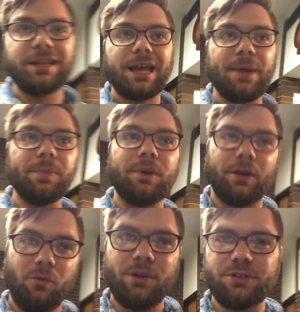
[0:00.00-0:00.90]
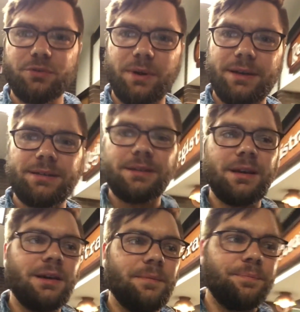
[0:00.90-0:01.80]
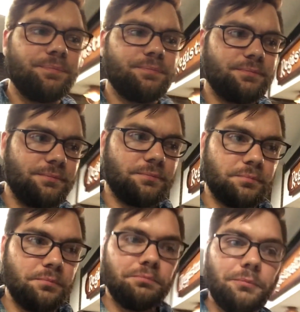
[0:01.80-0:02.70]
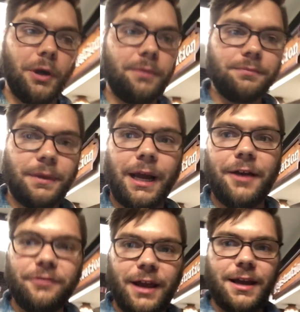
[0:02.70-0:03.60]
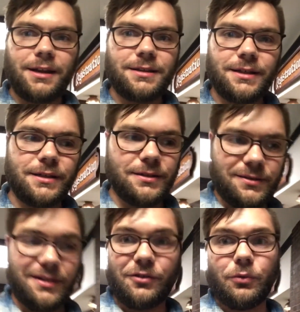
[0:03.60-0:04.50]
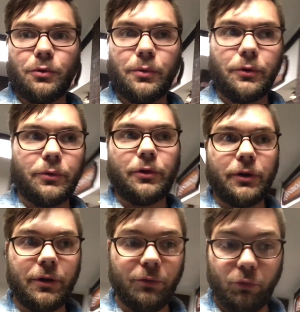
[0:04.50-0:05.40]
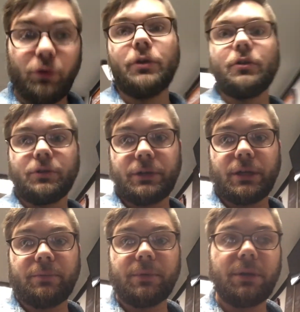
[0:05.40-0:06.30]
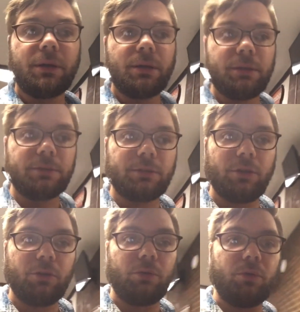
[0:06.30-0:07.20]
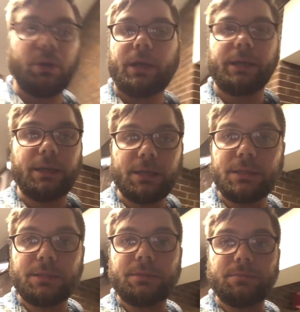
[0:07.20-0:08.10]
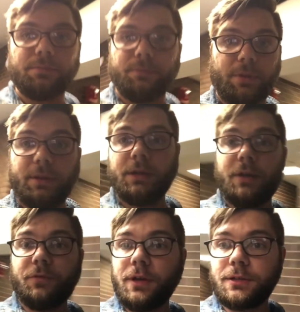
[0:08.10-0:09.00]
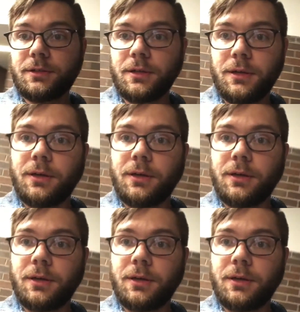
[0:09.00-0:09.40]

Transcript: it happened like once or twice, but I haven't had it since in a really long time. So I guess that it got fixed.